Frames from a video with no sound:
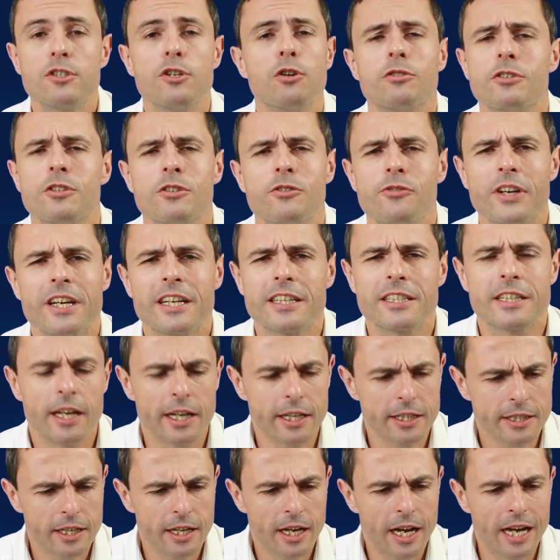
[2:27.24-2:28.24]
No such thing
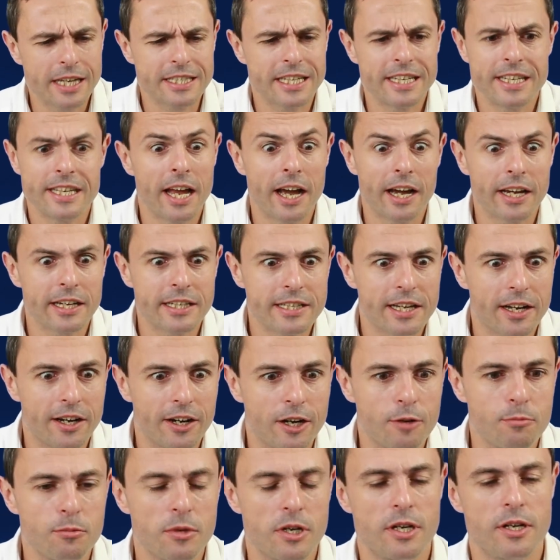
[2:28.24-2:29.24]
as a nice
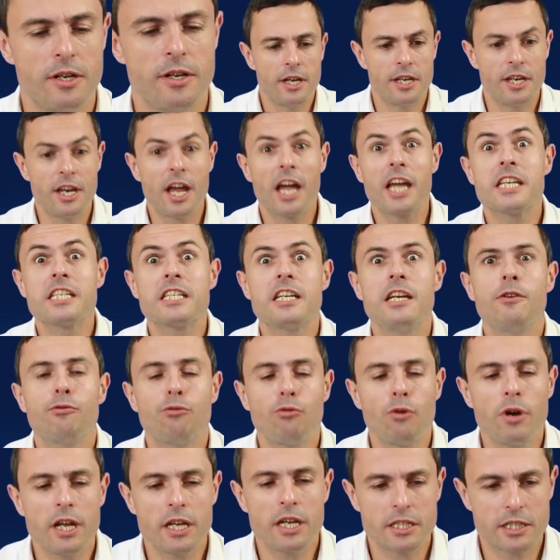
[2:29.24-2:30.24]
harm. Nicely
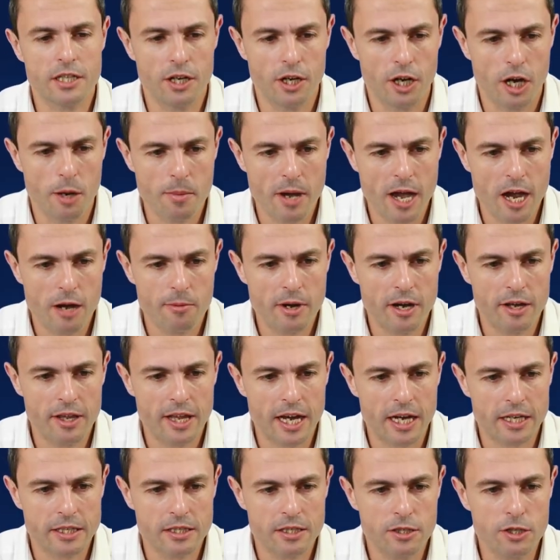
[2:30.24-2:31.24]
phrased harm, how about that?